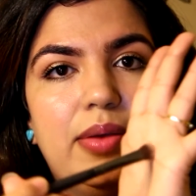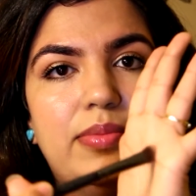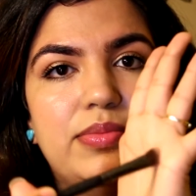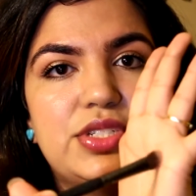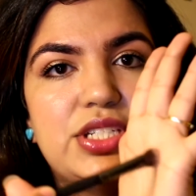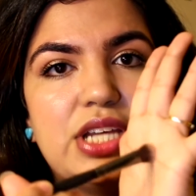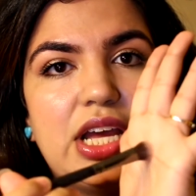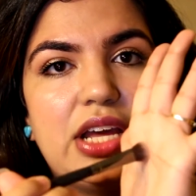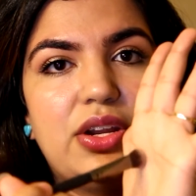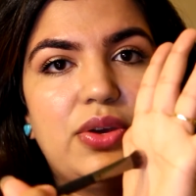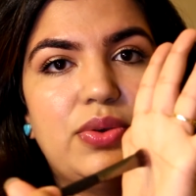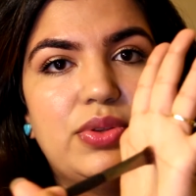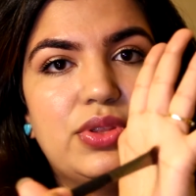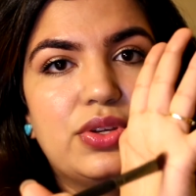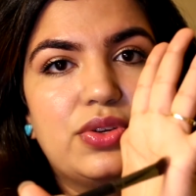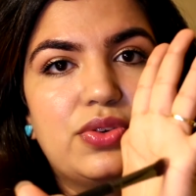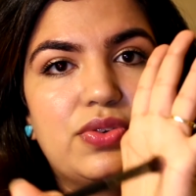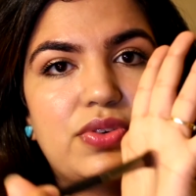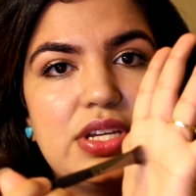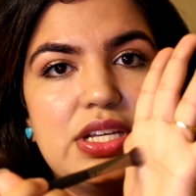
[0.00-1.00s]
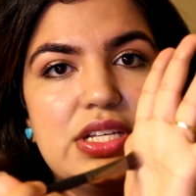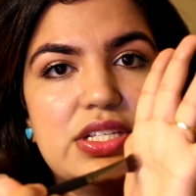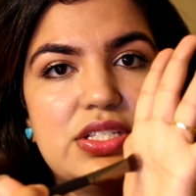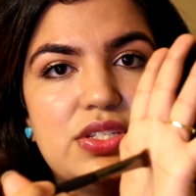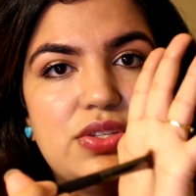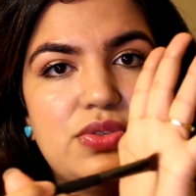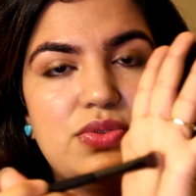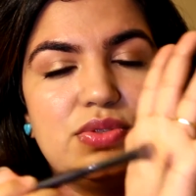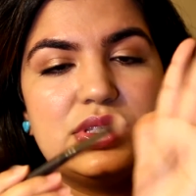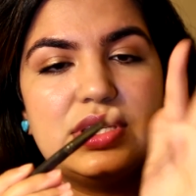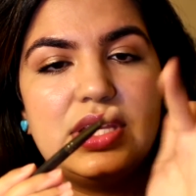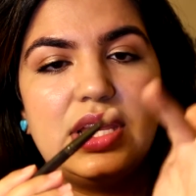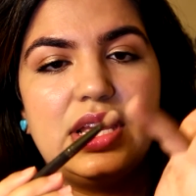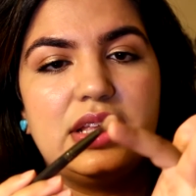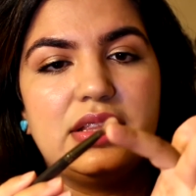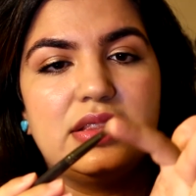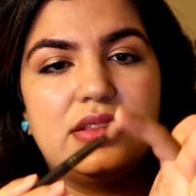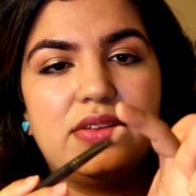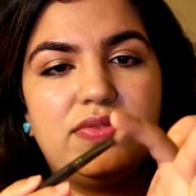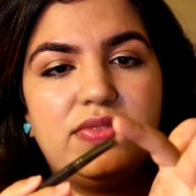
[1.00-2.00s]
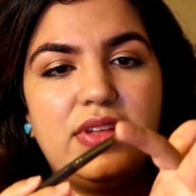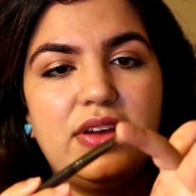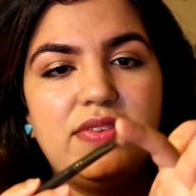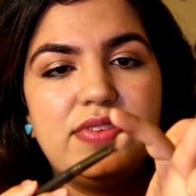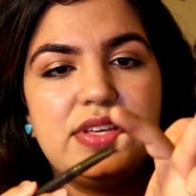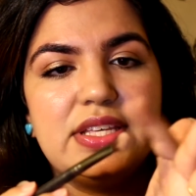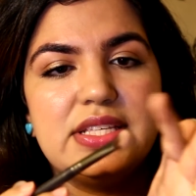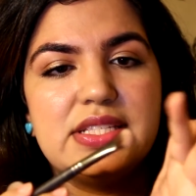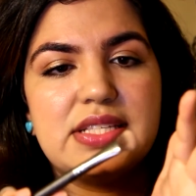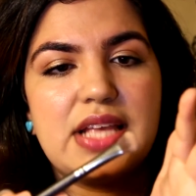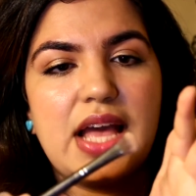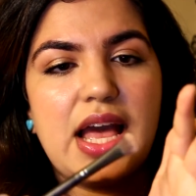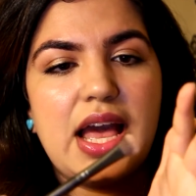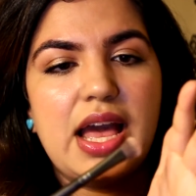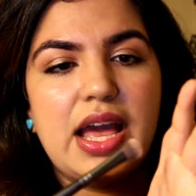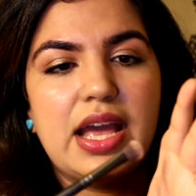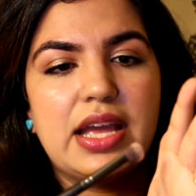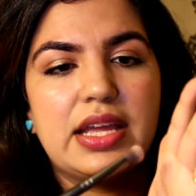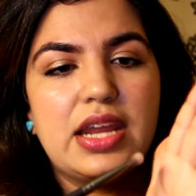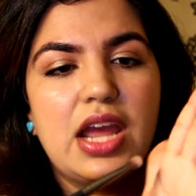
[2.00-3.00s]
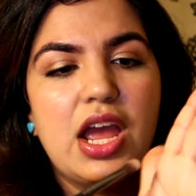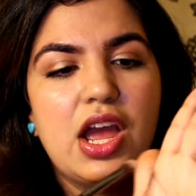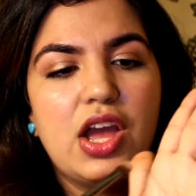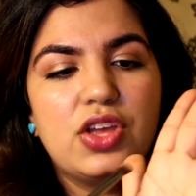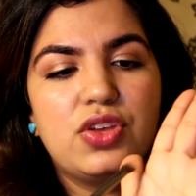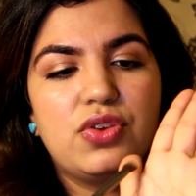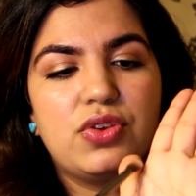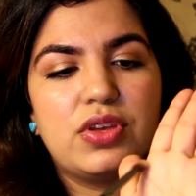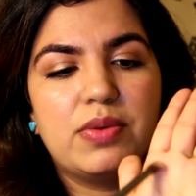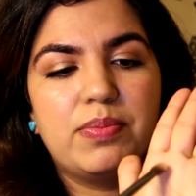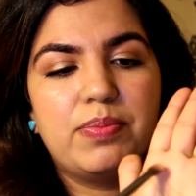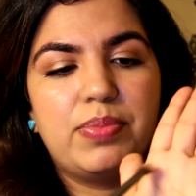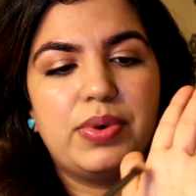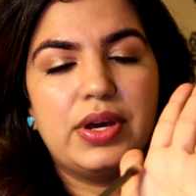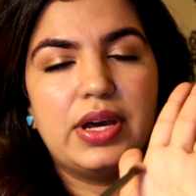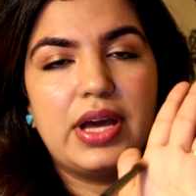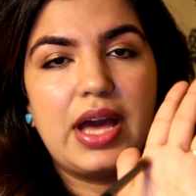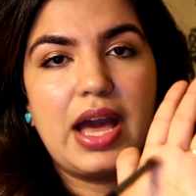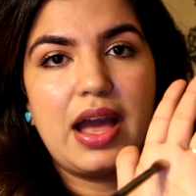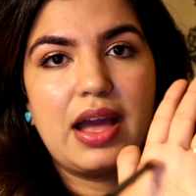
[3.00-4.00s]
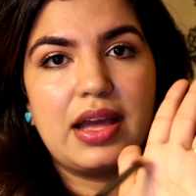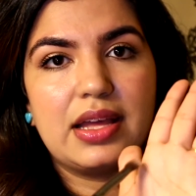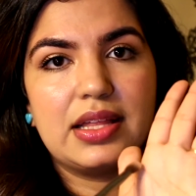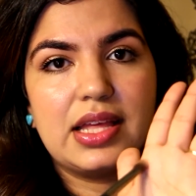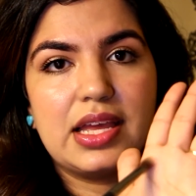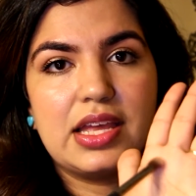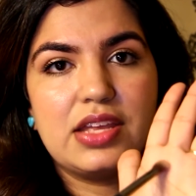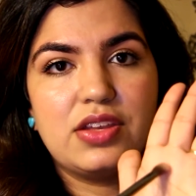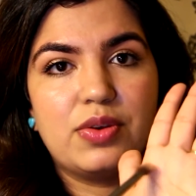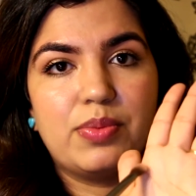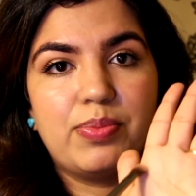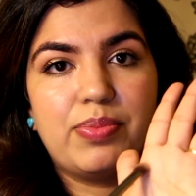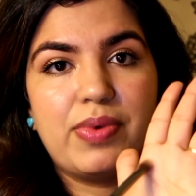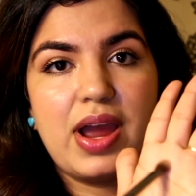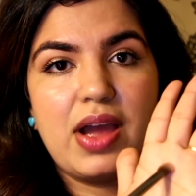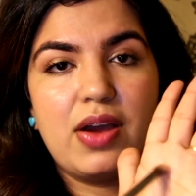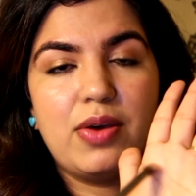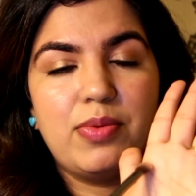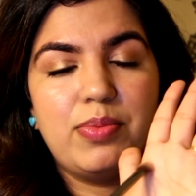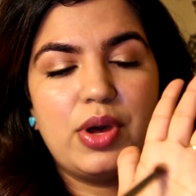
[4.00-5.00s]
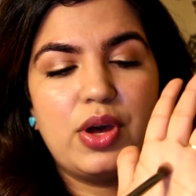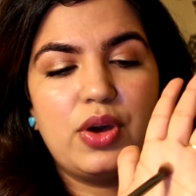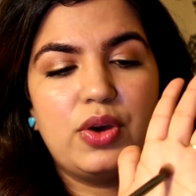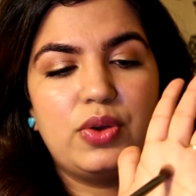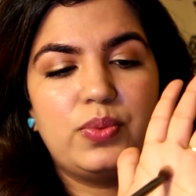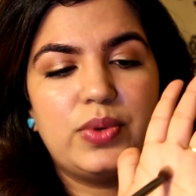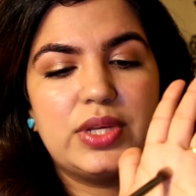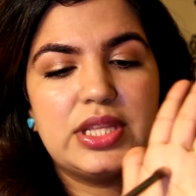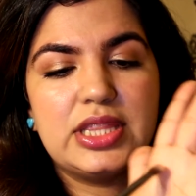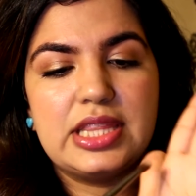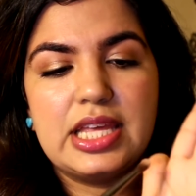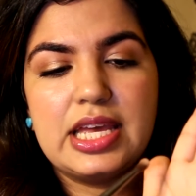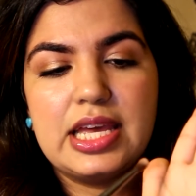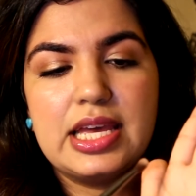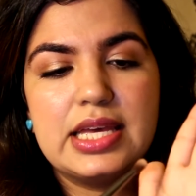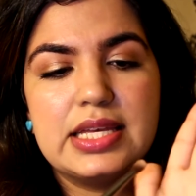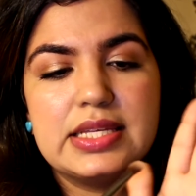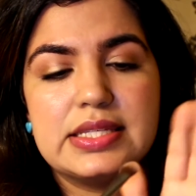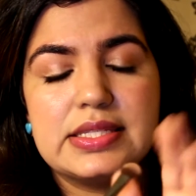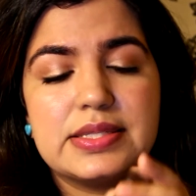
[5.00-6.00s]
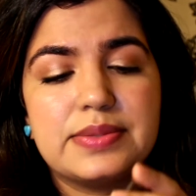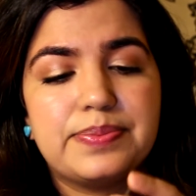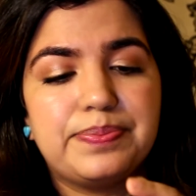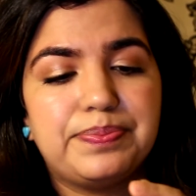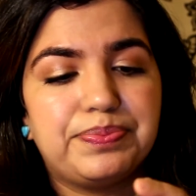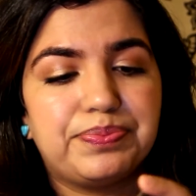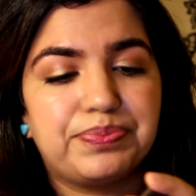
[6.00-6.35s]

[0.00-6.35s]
shadow in the crease using the fluffy side. You can put highlight in your brow bone with this.